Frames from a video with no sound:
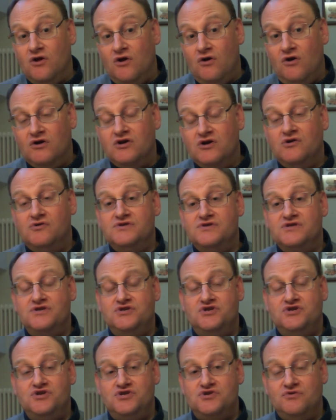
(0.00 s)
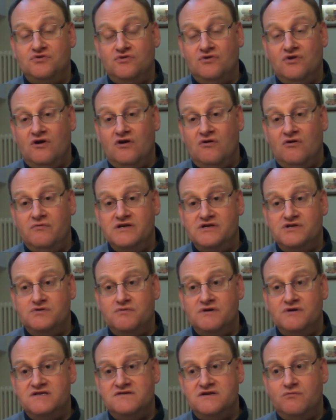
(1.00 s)
law, constitutional law,
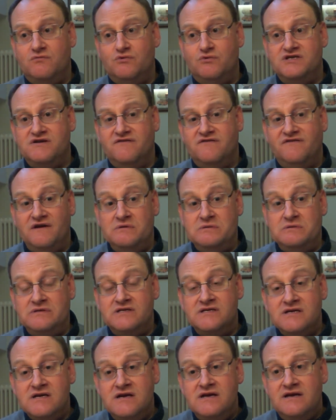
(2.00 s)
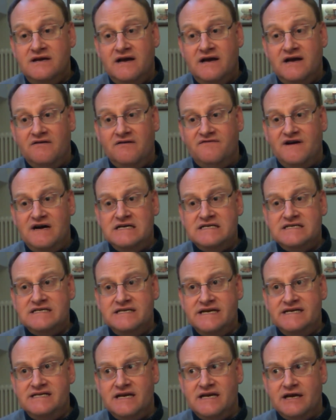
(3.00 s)
which I found
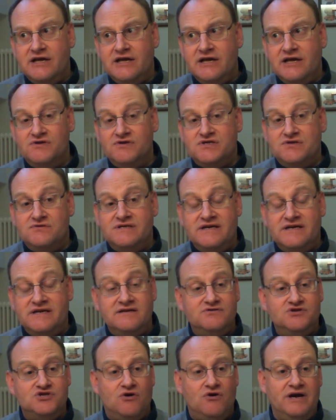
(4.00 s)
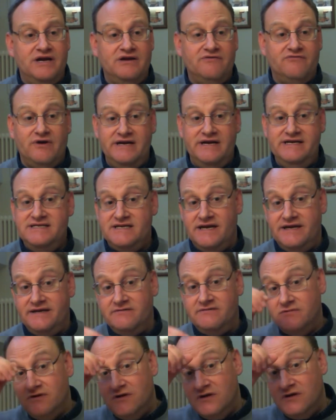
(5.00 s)
fascinating, and also did enjoy
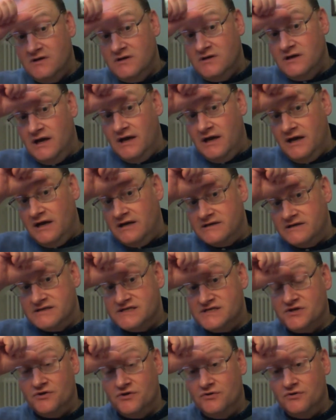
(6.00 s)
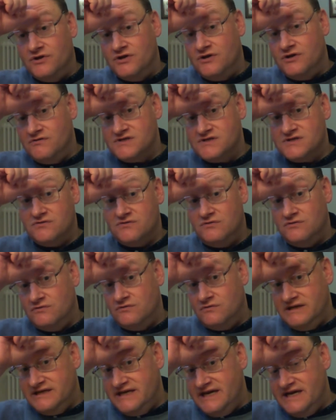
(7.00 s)
writing at school and
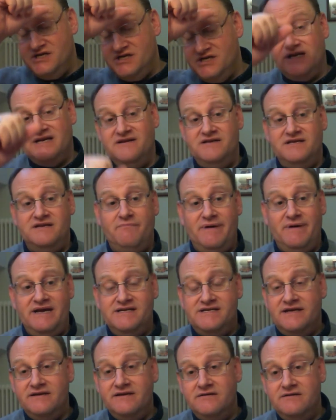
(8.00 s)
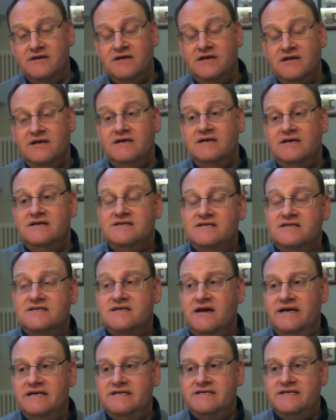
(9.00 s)
also engaging in debating
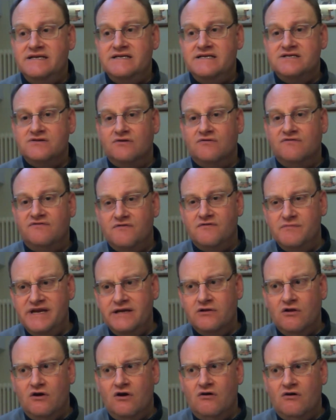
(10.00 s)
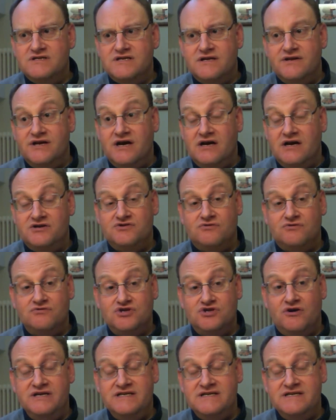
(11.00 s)
societies. So for me, law was a natural
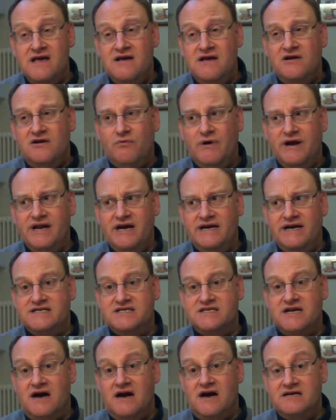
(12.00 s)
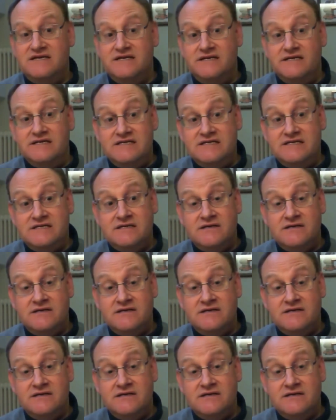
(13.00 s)
choice. When I started